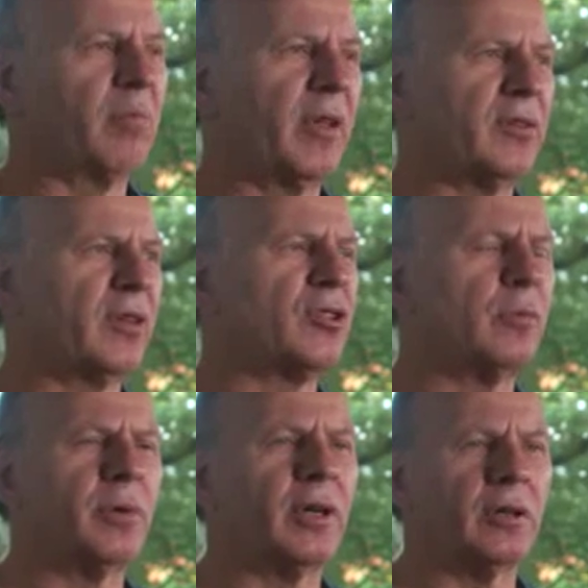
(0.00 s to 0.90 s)
essential
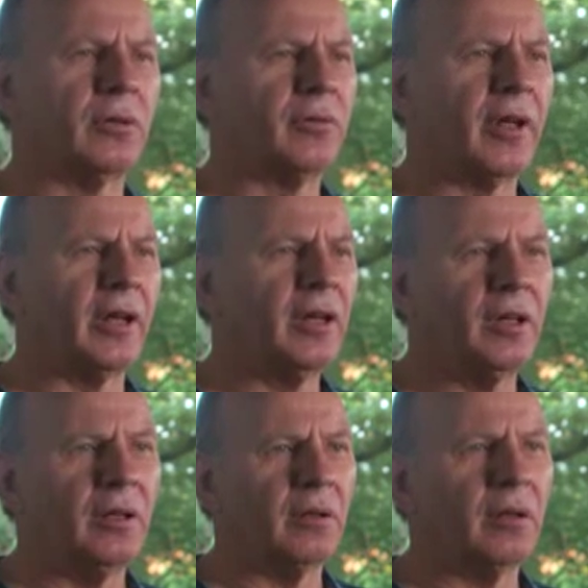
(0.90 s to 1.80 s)
part of
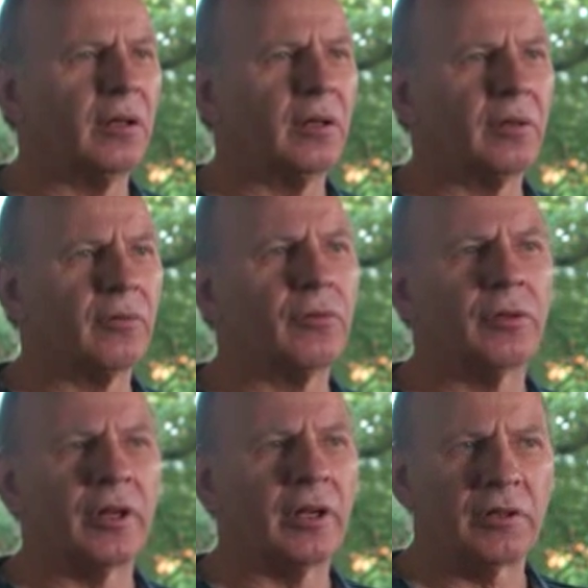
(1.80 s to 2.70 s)
any uh,
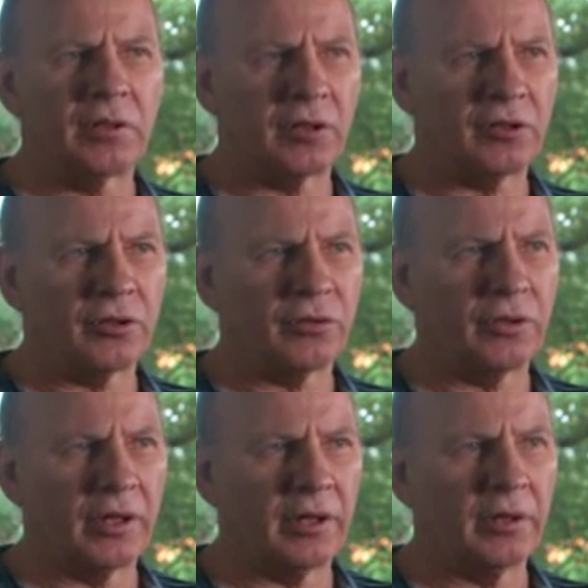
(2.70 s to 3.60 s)
font architecture
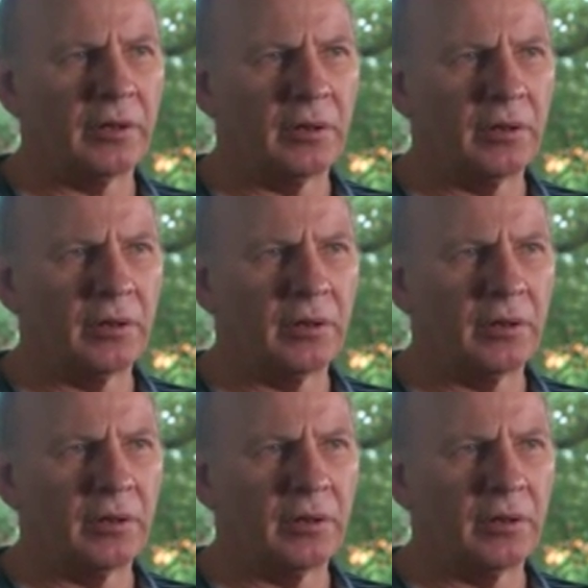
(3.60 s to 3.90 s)
today.